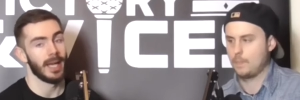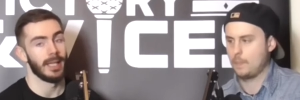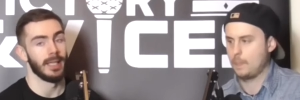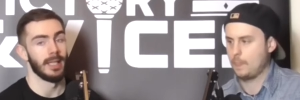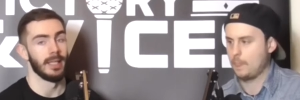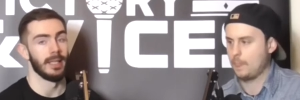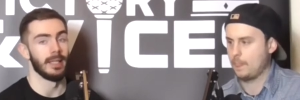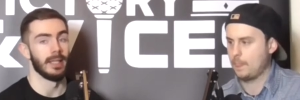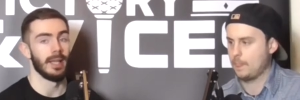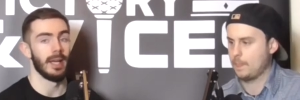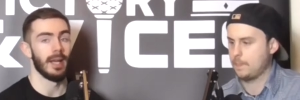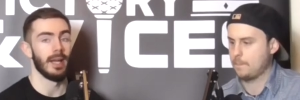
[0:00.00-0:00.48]
Speaker 1: and
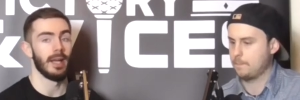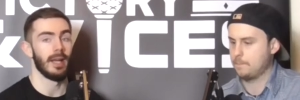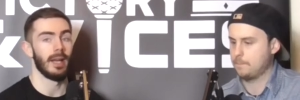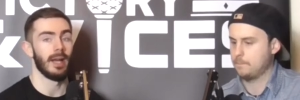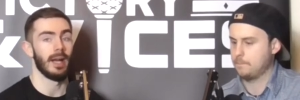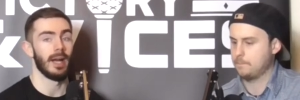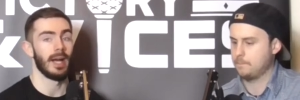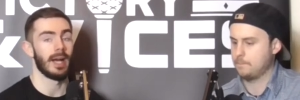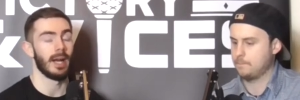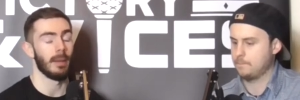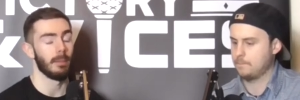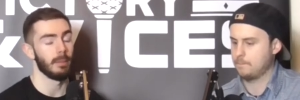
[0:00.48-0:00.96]
in
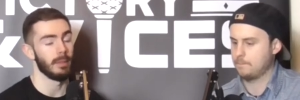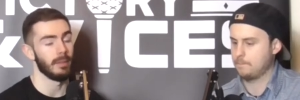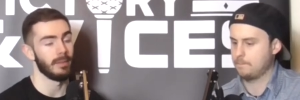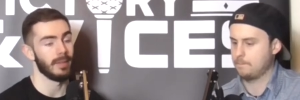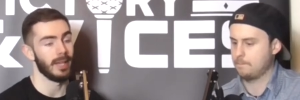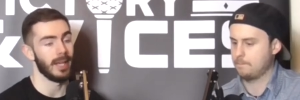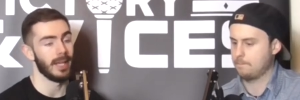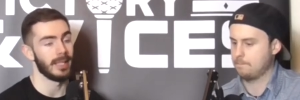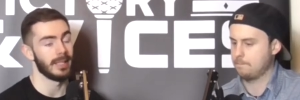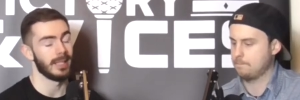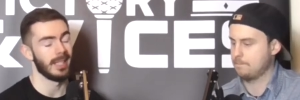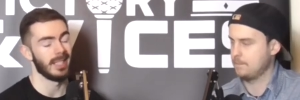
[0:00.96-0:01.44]
a couple of
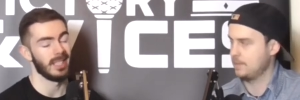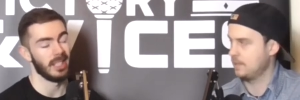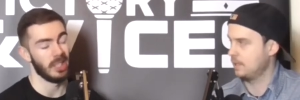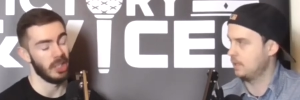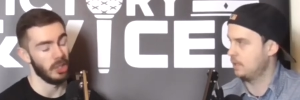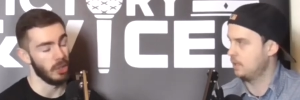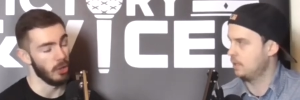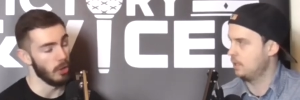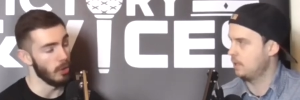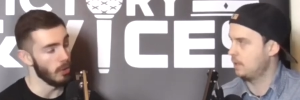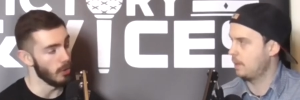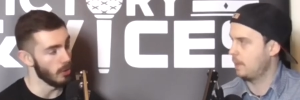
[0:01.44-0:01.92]
cases
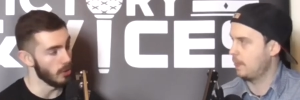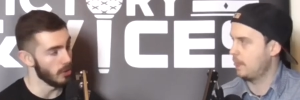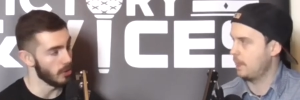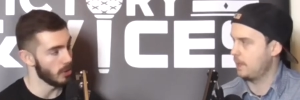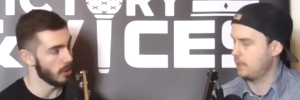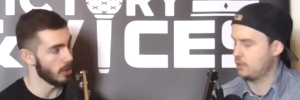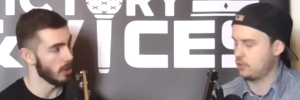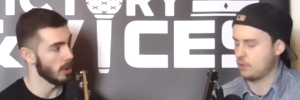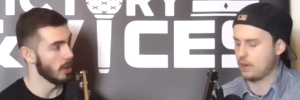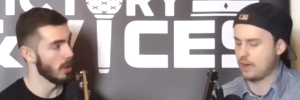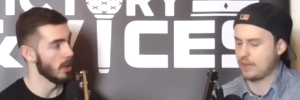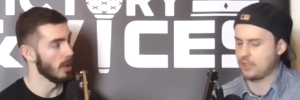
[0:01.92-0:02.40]

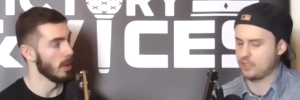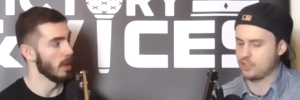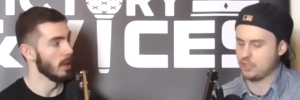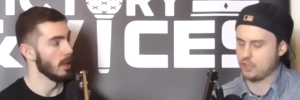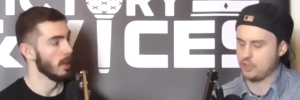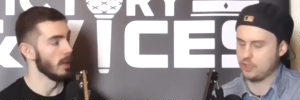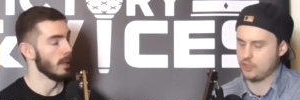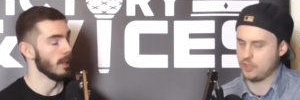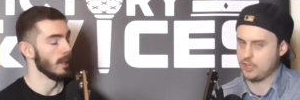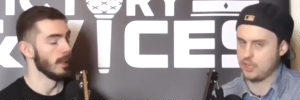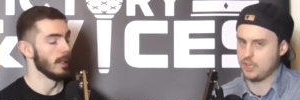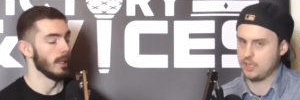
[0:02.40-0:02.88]
years. Drags
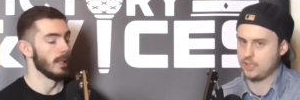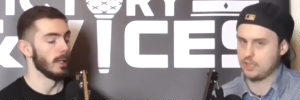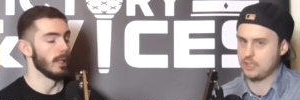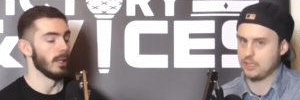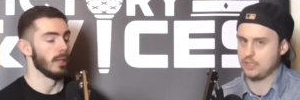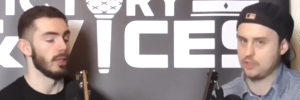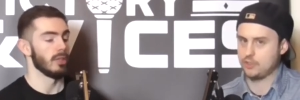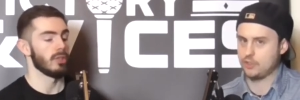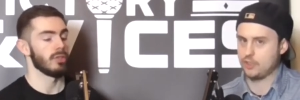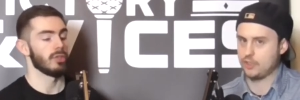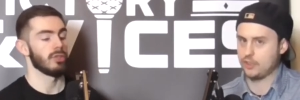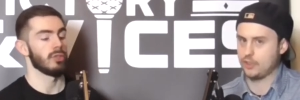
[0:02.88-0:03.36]
on, yeah,
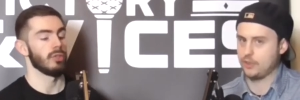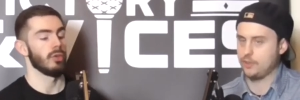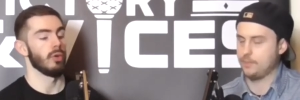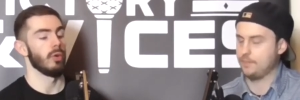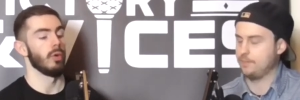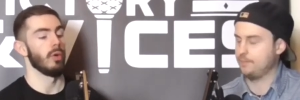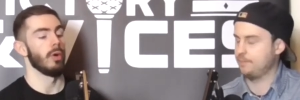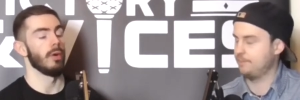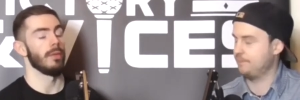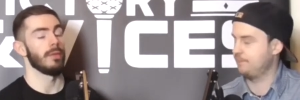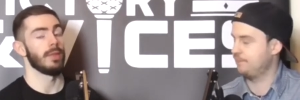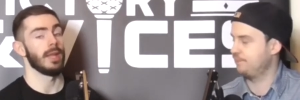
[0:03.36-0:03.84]
does drag.
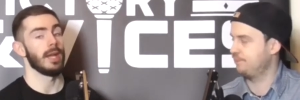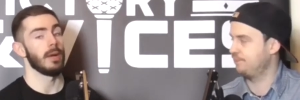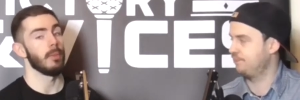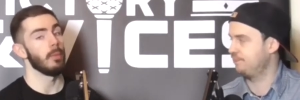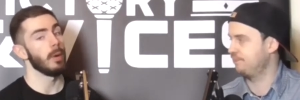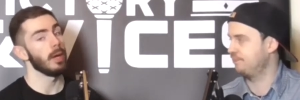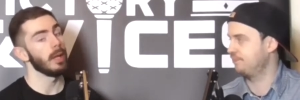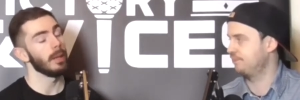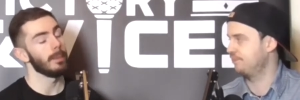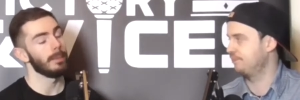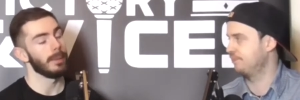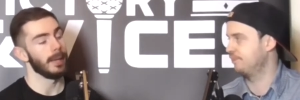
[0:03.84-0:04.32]
So on. they
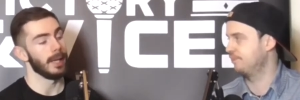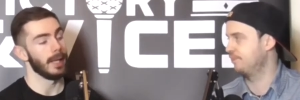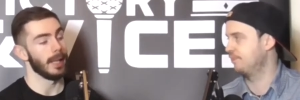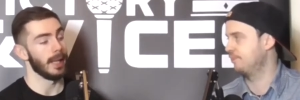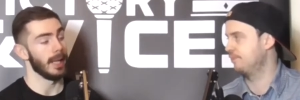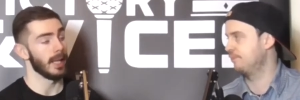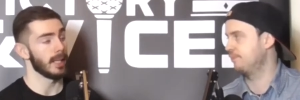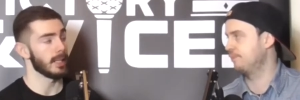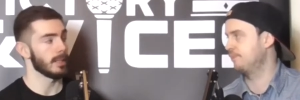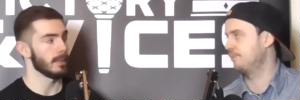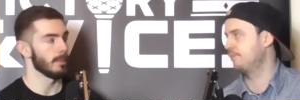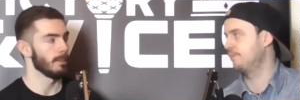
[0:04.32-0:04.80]
will appeal
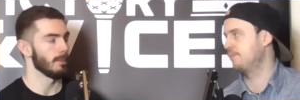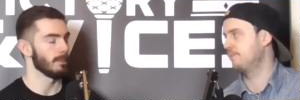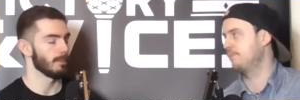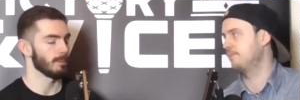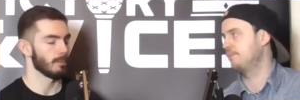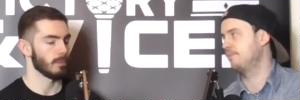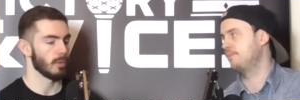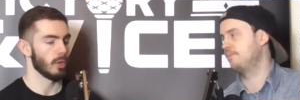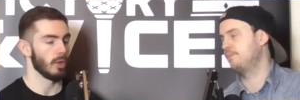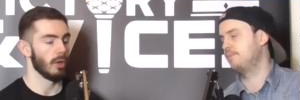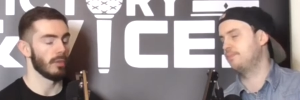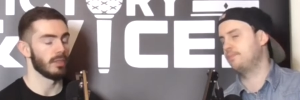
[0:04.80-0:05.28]
it.
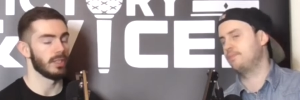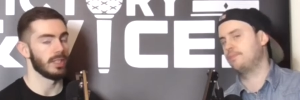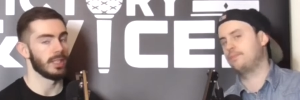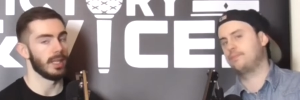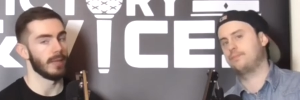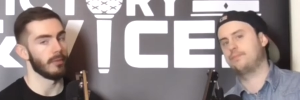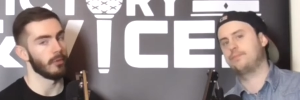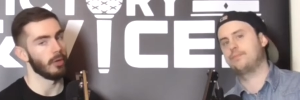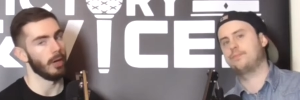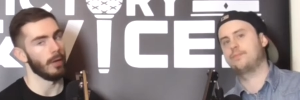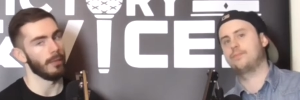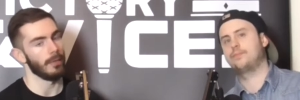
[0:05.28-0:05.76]
Obviously,
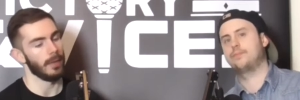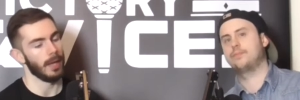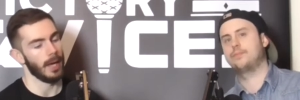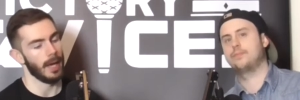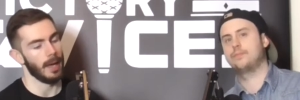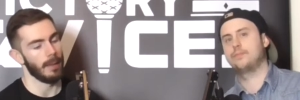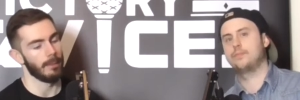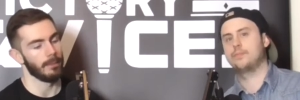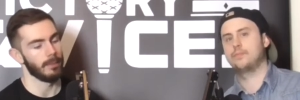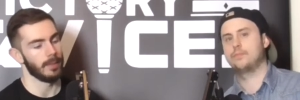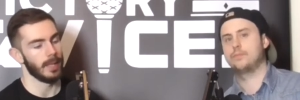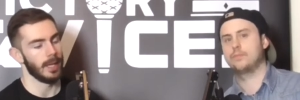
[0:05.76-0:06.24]
they've got
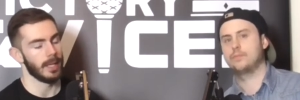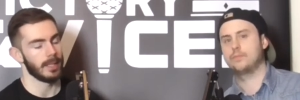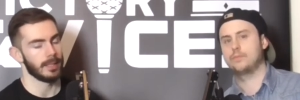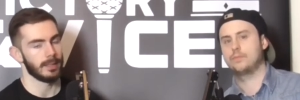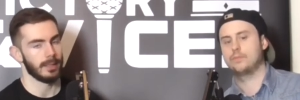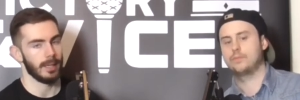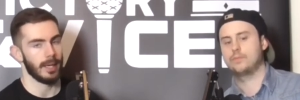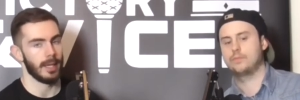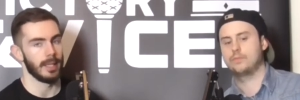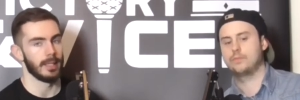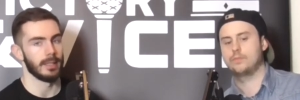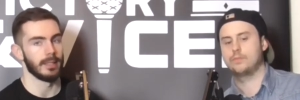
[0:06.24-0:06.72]
their their
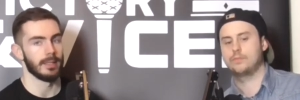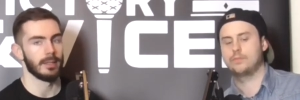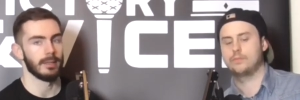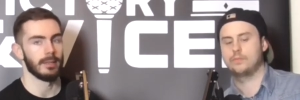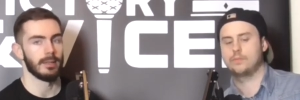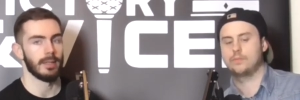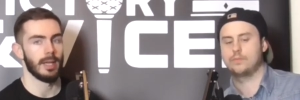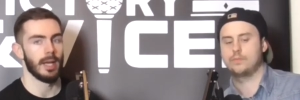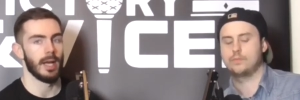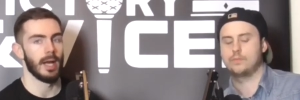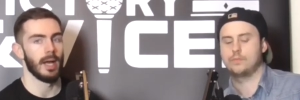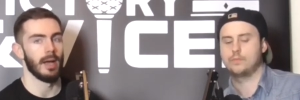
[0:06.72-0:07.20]
side
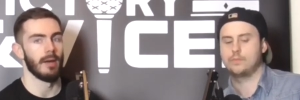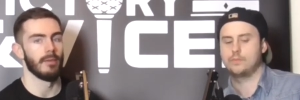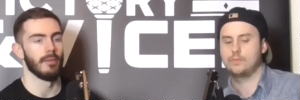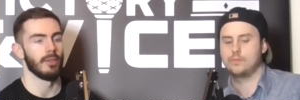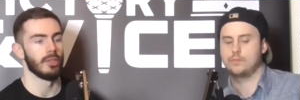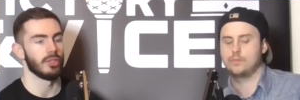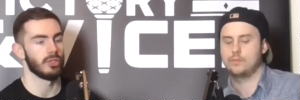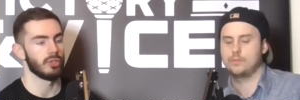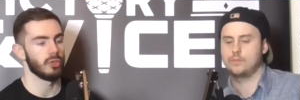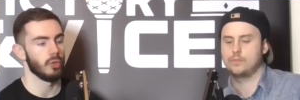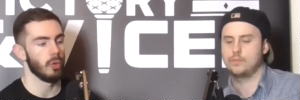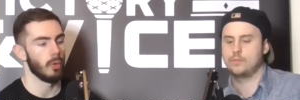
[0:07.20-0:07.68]
uh,
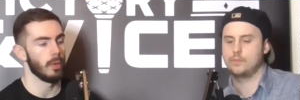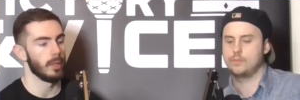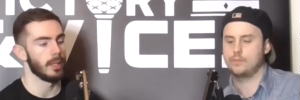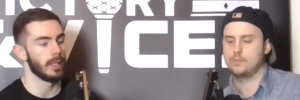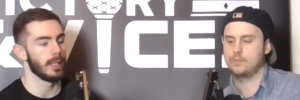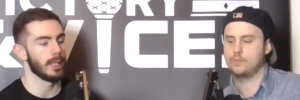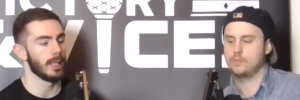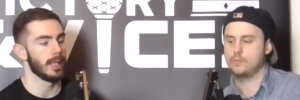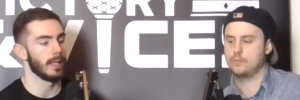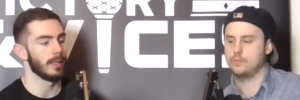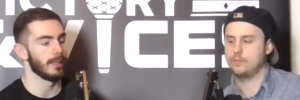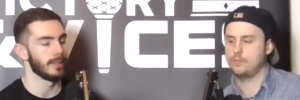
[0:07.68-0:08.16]
the story
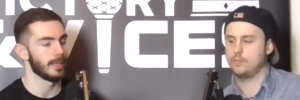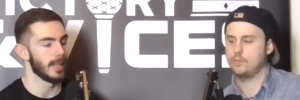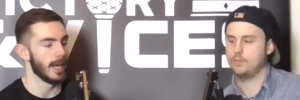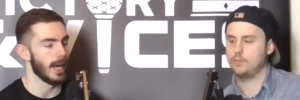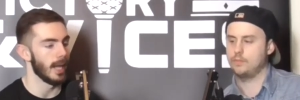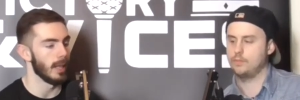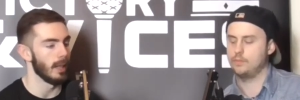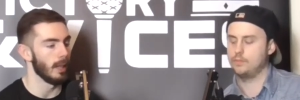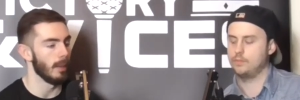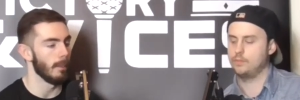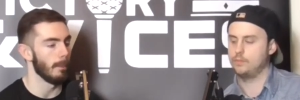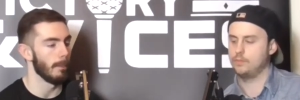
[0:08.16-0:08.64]
that they'll
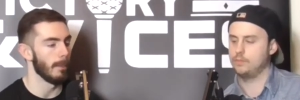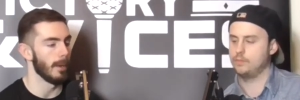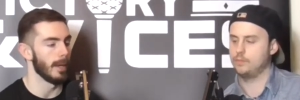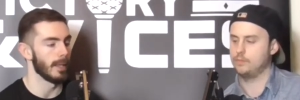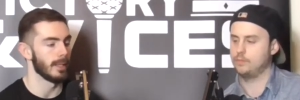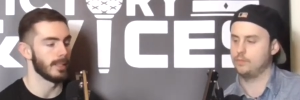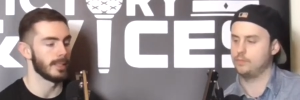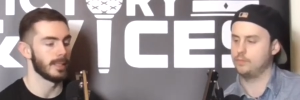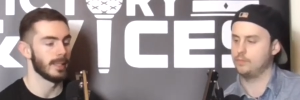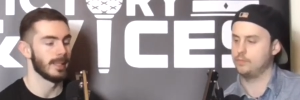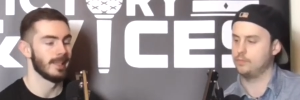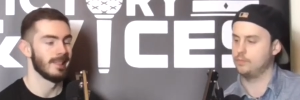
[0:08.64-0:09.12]
tell,
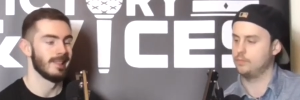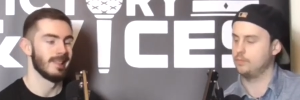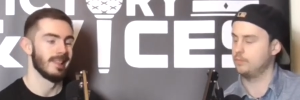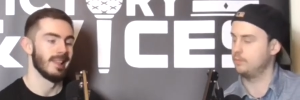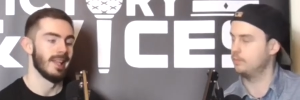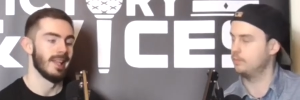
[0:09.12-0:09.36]
but.